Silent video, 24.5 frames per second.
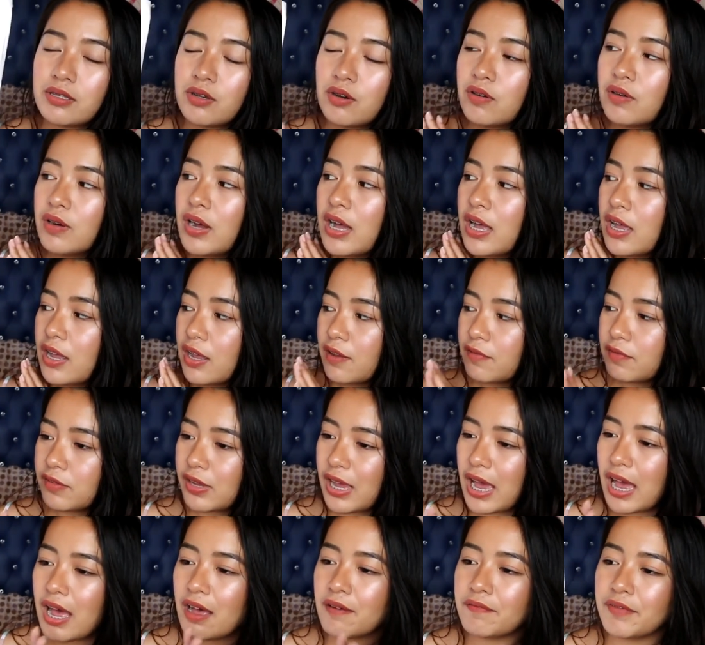So, if
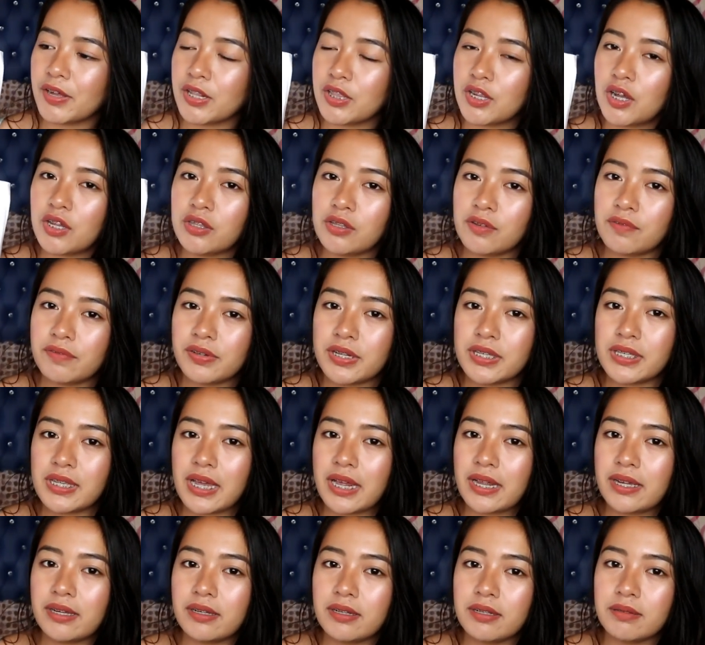you have a lot of
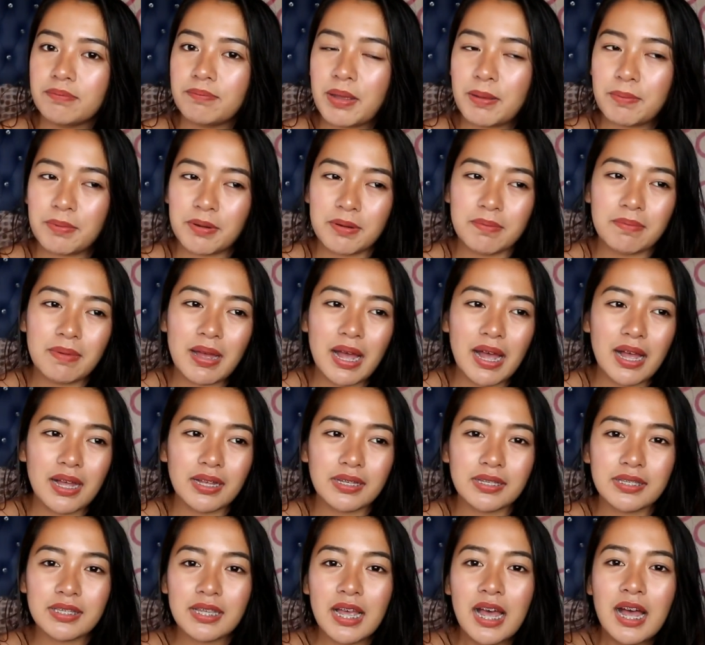recycled paper
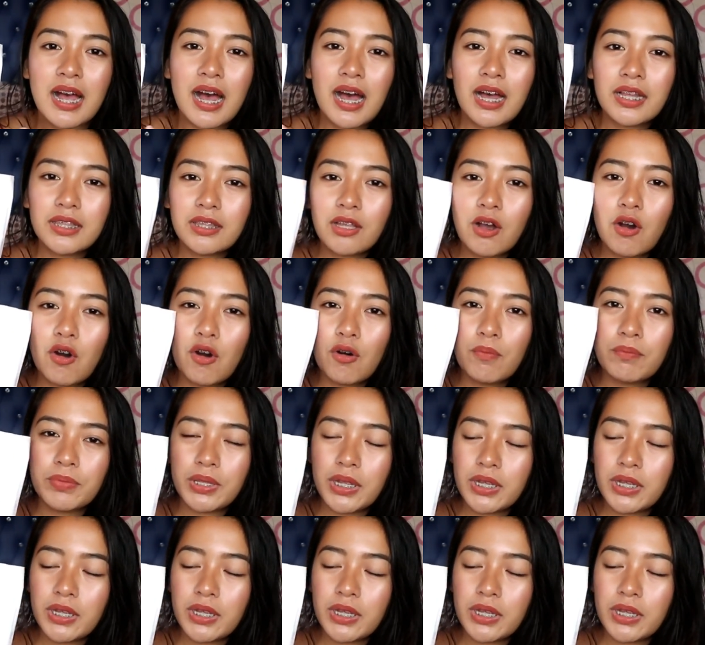bags at home,